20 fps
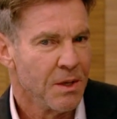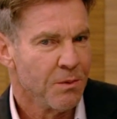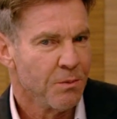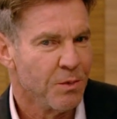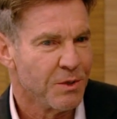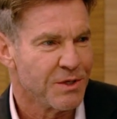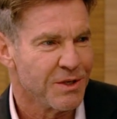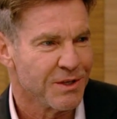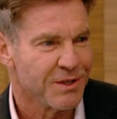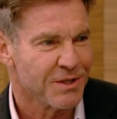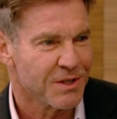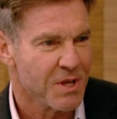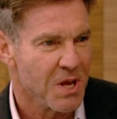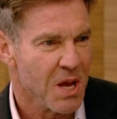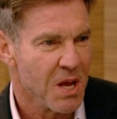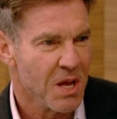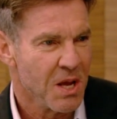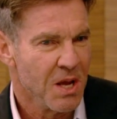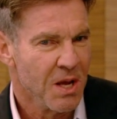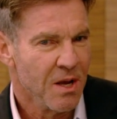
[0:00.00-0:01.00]
this is the
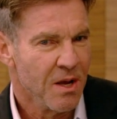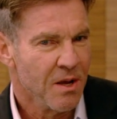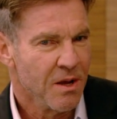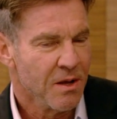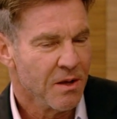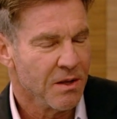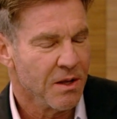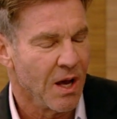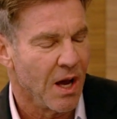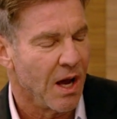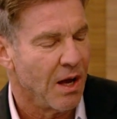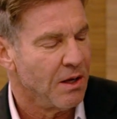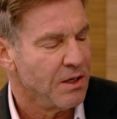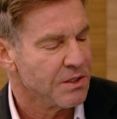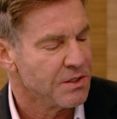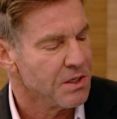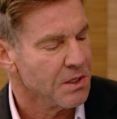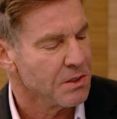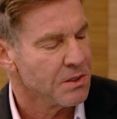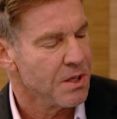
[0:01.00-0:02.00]
message that came to us. Yeah, it
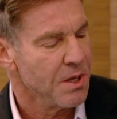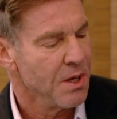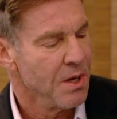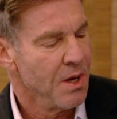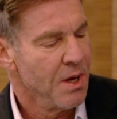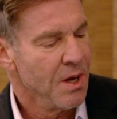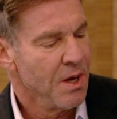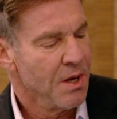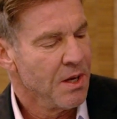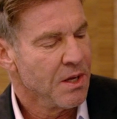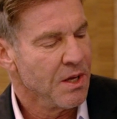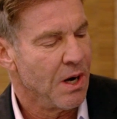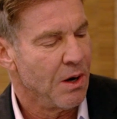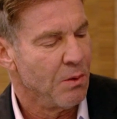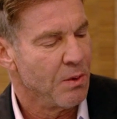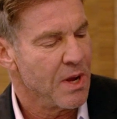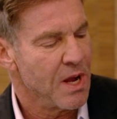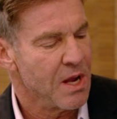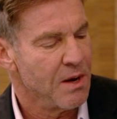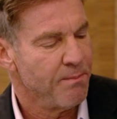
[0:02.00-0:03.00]
says, you
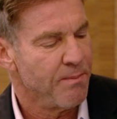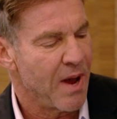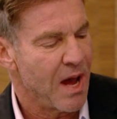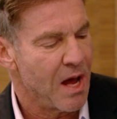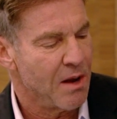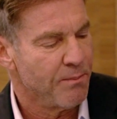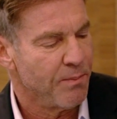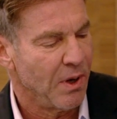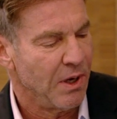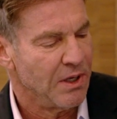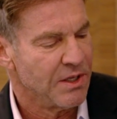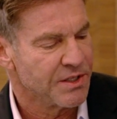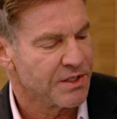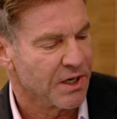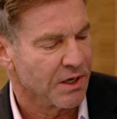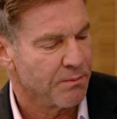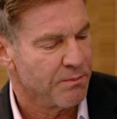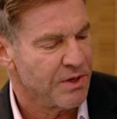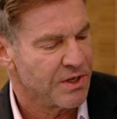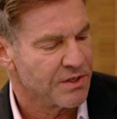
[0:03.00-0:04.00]
know, inbound
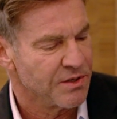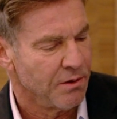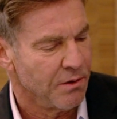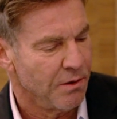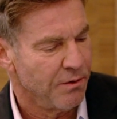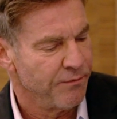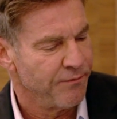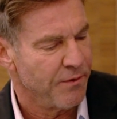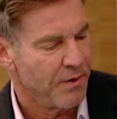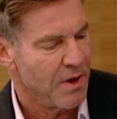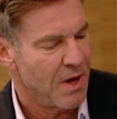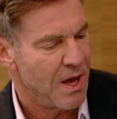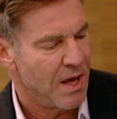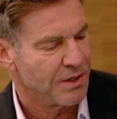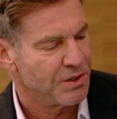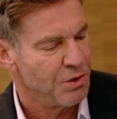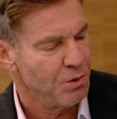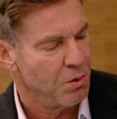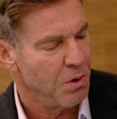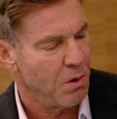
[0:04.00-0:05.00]
ballistic missile uh,
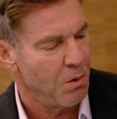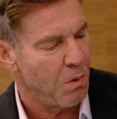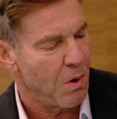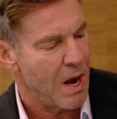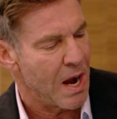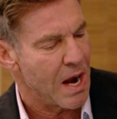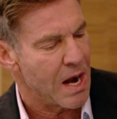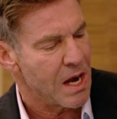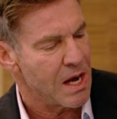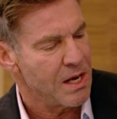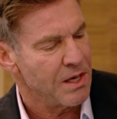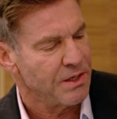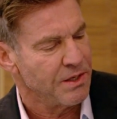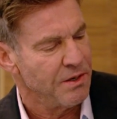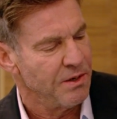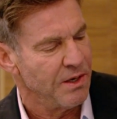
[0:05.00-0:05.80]
to Hawaii